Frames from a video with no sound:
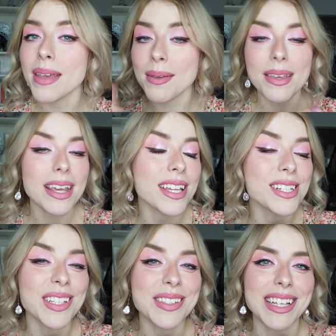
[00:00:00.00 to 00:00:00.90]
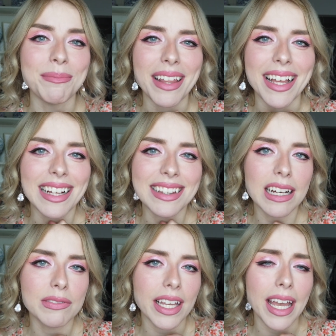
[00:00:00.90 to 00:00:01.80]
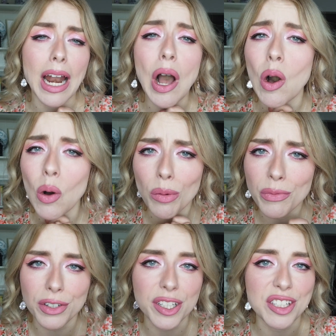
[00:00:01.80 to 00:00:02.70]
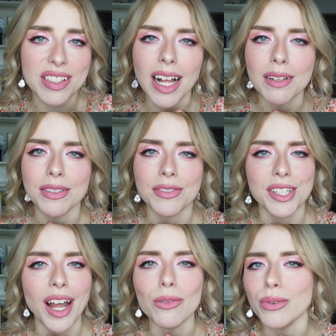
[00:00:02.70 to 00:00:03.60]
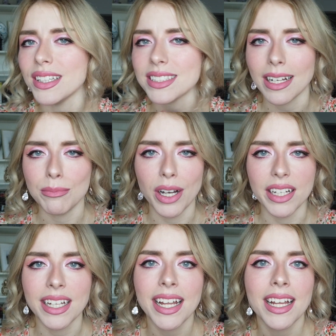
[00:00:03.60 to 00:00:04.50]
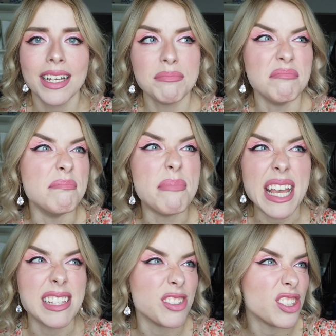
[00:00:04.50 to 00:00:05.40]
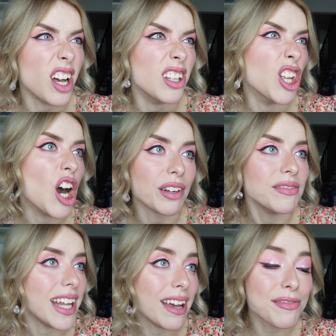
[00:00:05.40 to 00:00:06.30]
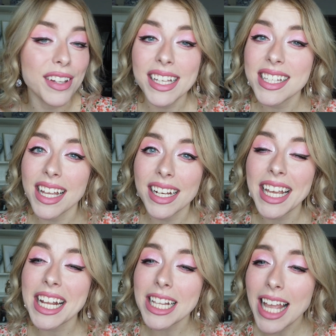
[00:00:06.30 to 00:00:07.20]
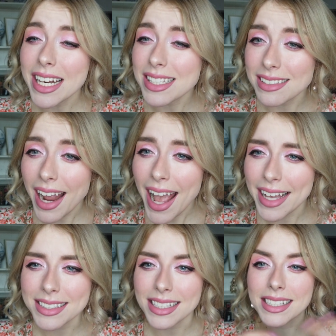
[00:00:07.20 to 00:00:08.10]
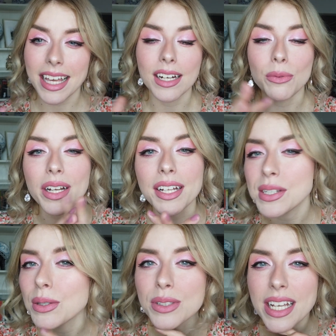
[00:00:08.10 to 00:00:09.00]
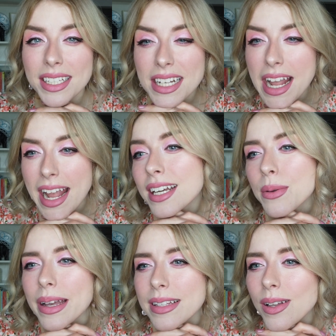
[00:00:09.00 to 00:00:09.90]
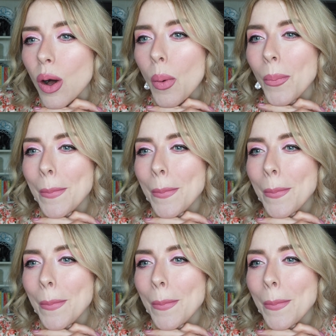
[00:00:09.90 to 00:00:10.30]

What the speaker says: maybe you can do something lovely at home for yourself if you're not with someone. Binge a lot of Netflix and eat a lot of snacks. That's kind of what I do day to day anyway, so